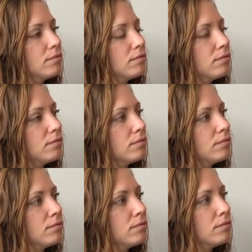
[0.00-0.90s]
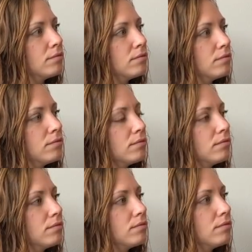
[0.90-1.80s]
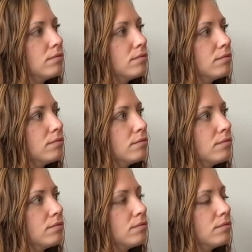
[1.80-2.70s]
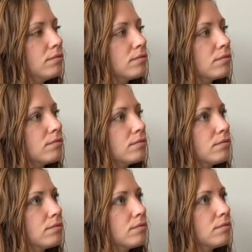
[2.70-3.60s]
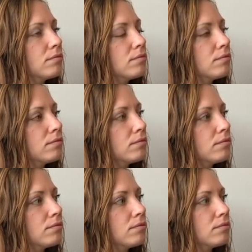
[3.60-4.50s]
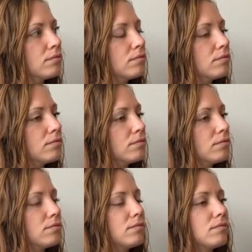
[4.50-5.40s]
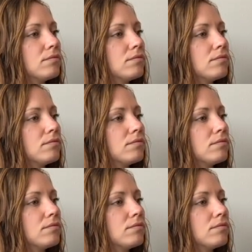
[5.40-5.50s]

(silent)